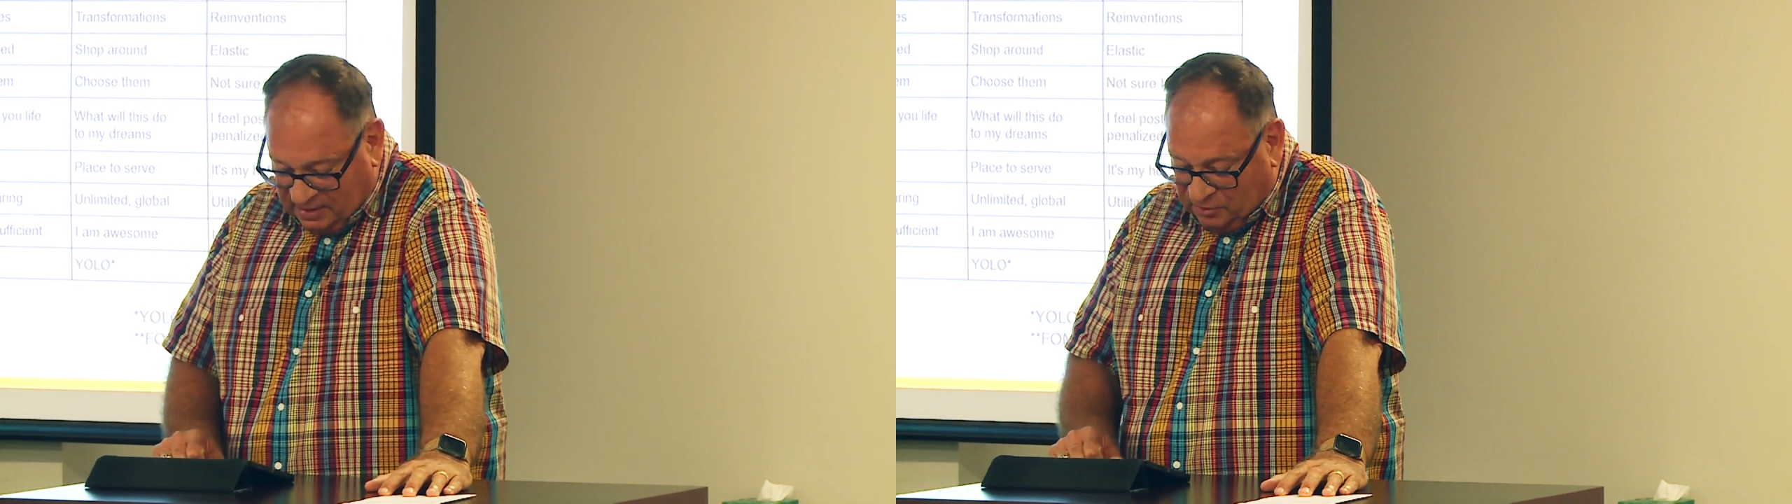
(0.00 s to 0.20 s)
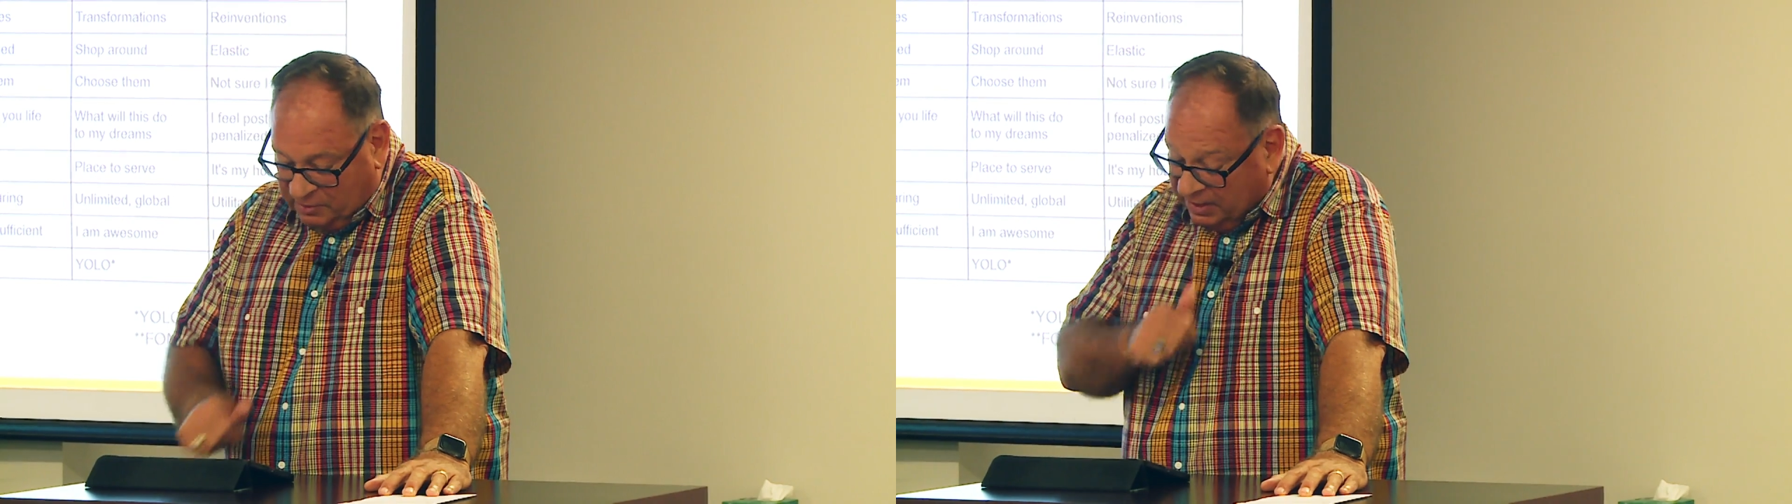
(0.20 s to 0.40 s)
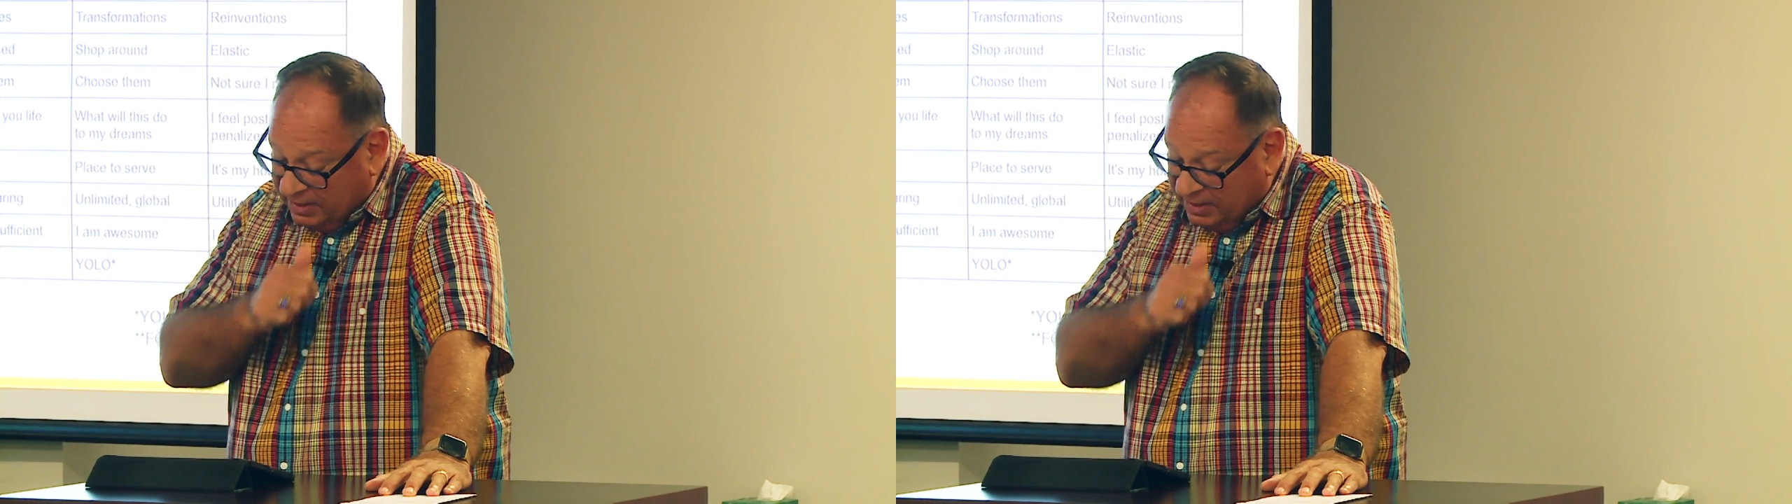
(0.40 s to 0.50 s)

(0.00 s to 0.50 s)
during